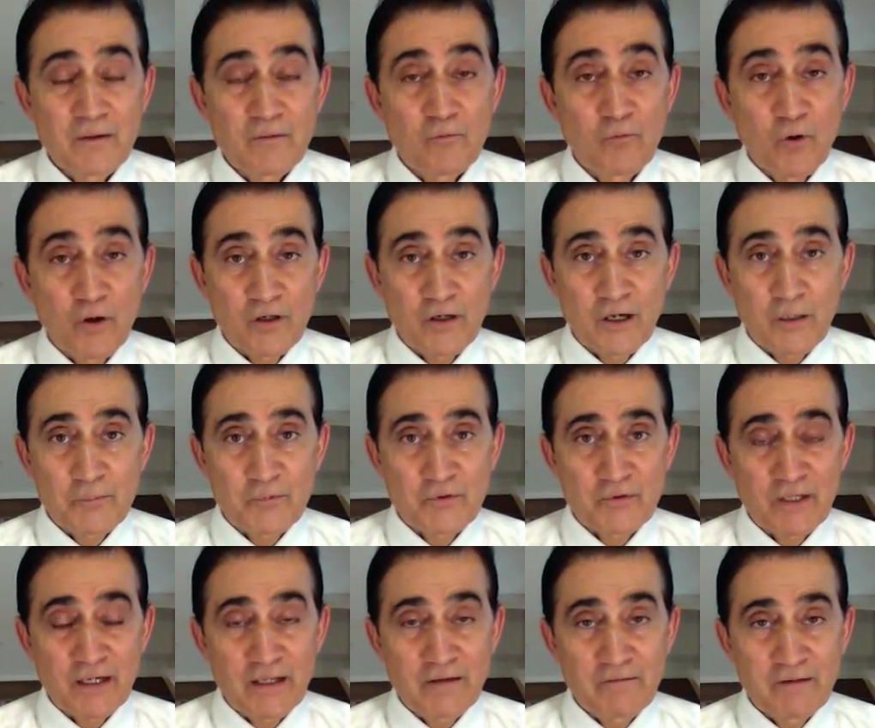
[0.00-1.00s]
water up to
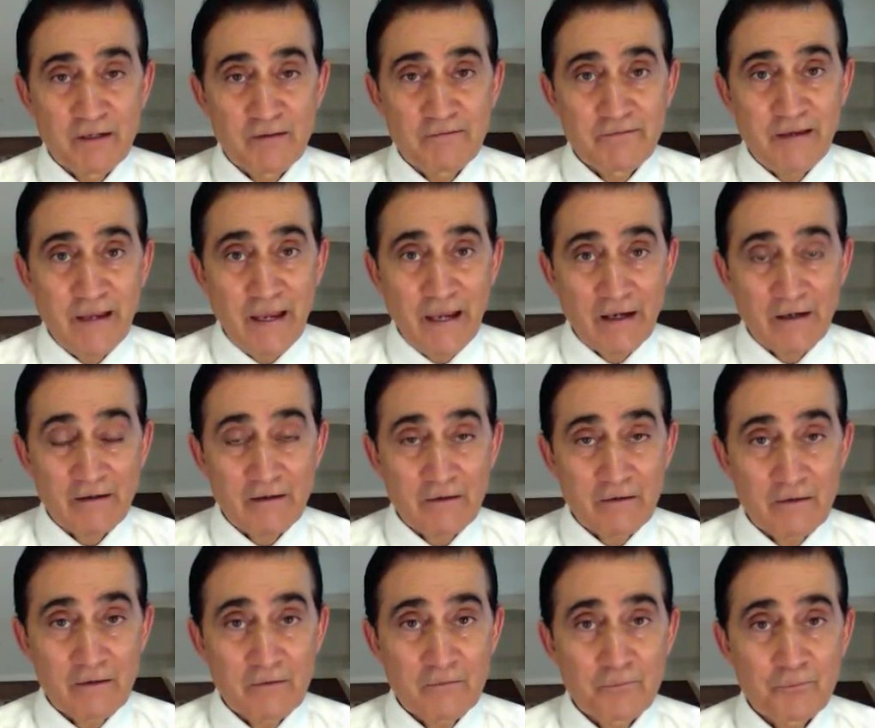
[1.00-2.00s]
the level of the
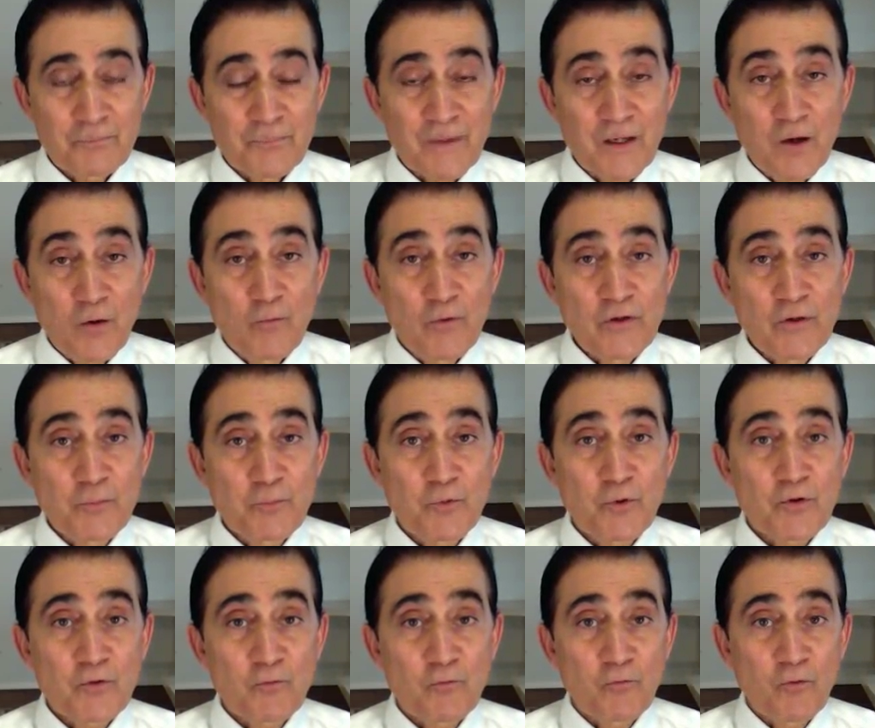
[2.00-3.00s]
ankle. When you
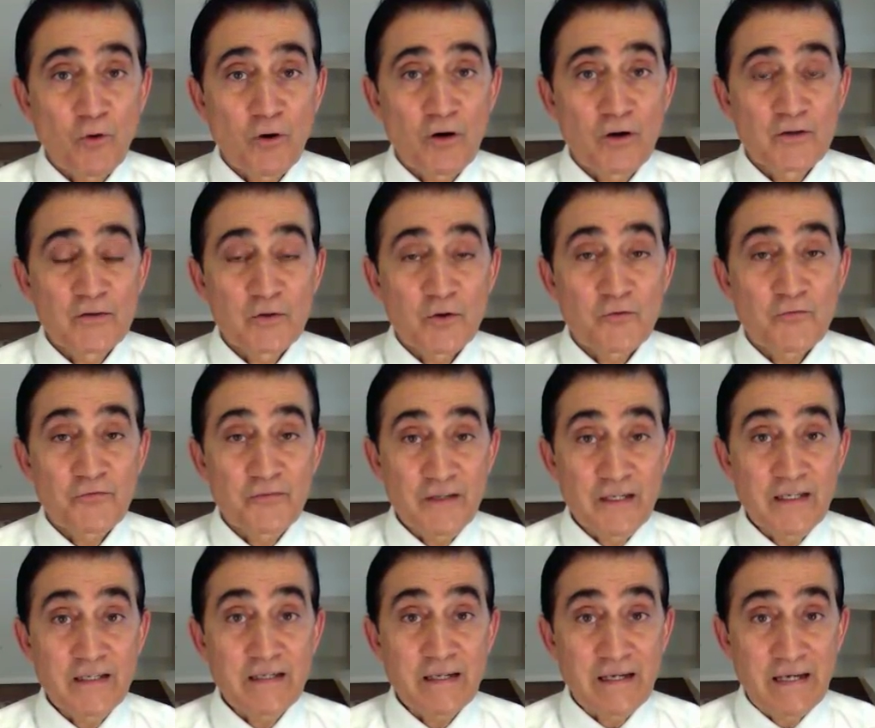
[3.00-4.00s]
put your
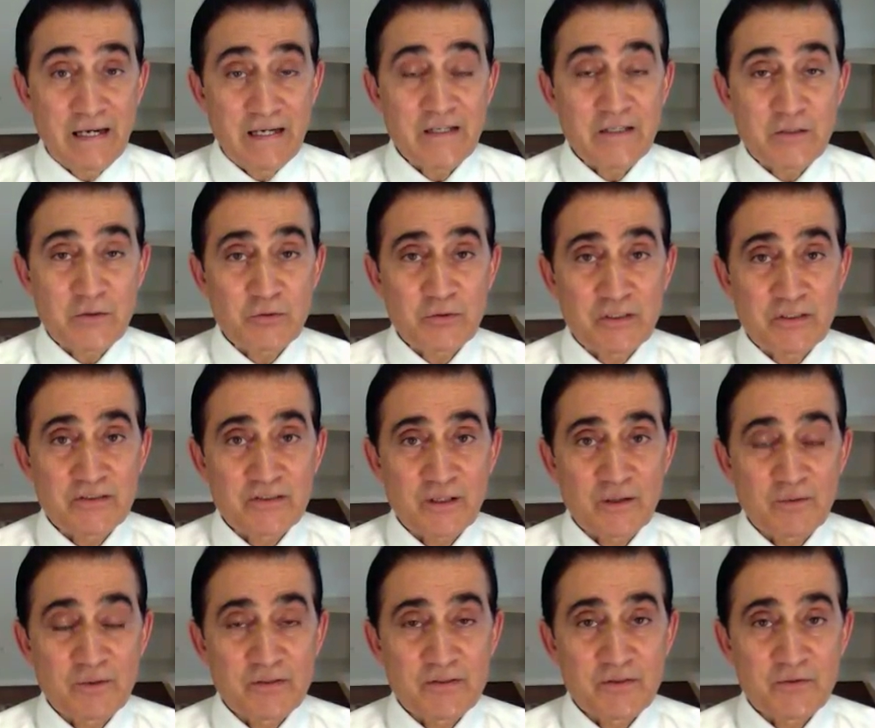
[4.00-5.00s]
feet into these
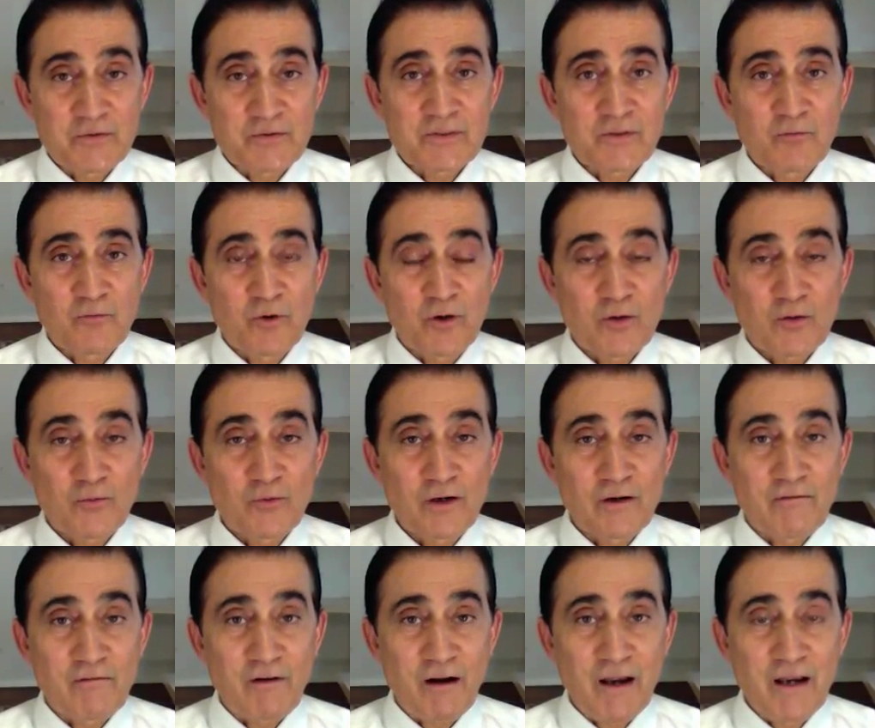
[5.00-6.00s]
rubber shoes, the water will
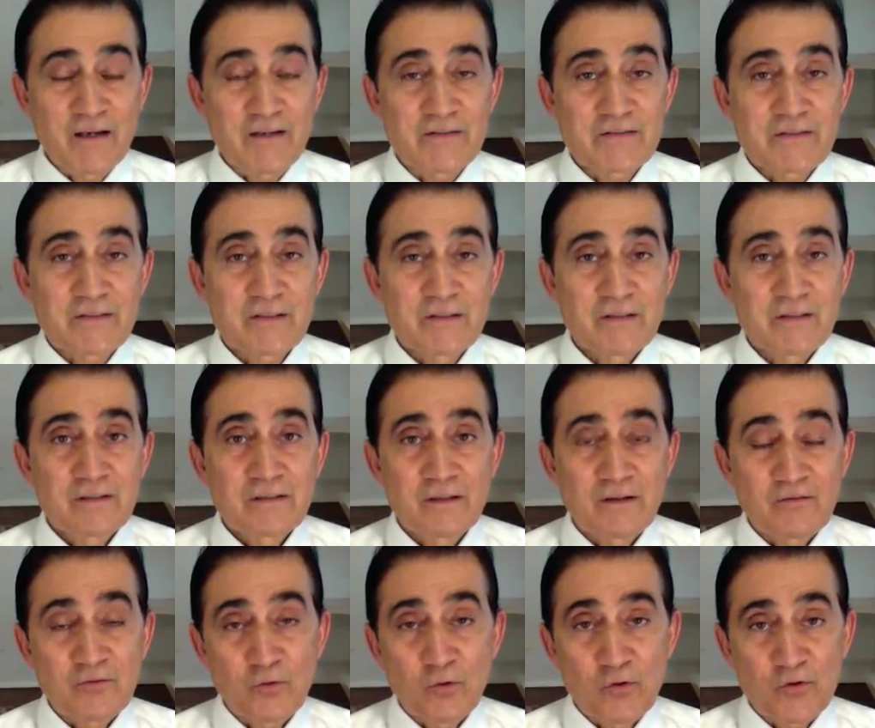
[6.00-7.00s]
rise,
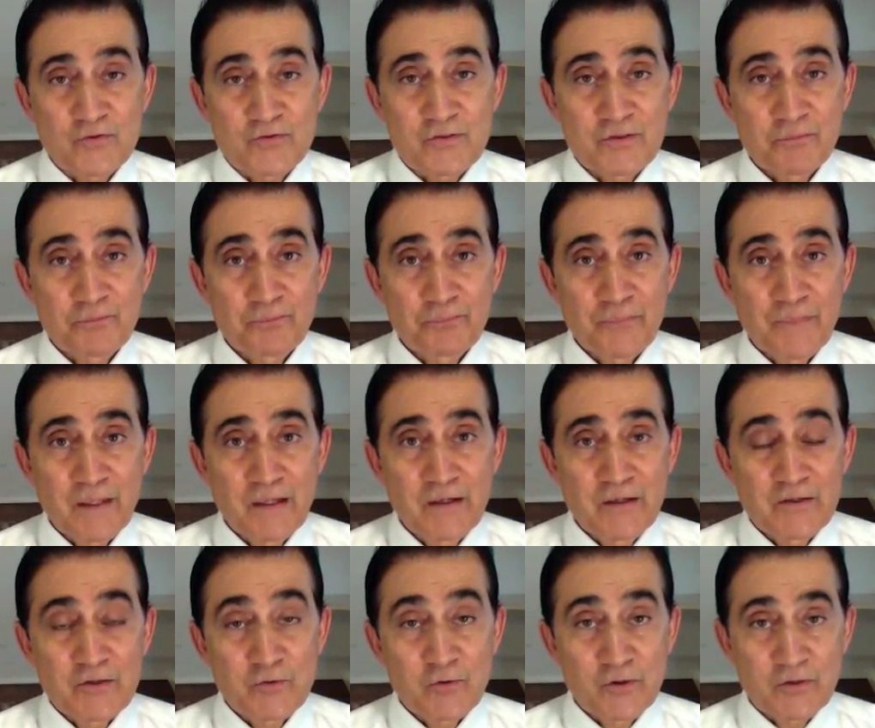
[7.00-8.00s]
of course,
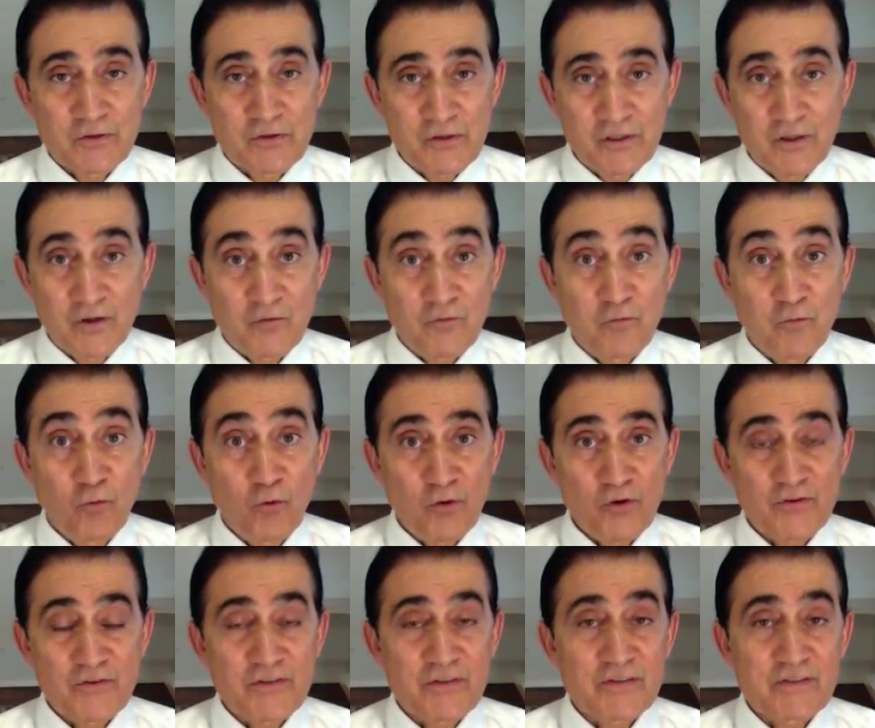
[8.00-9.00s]
two or three or four
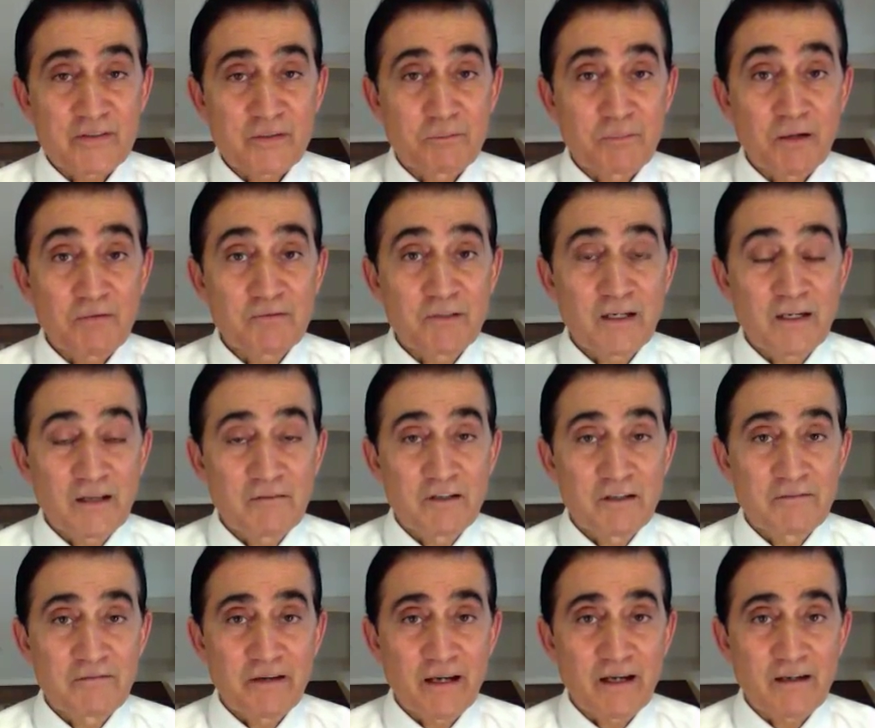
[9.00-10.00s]
inches above the level
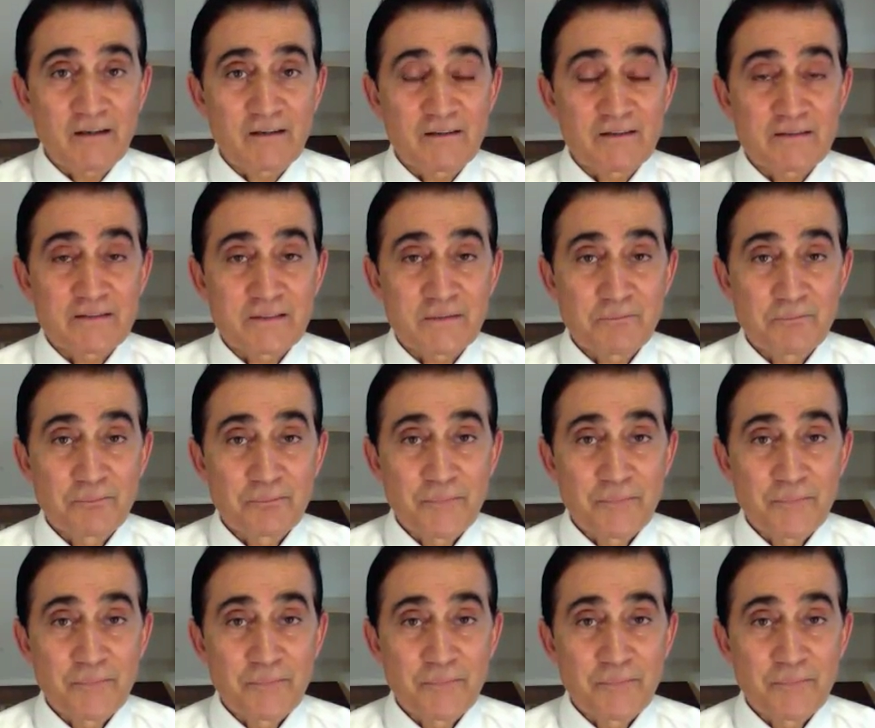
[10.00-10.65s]
of ankles.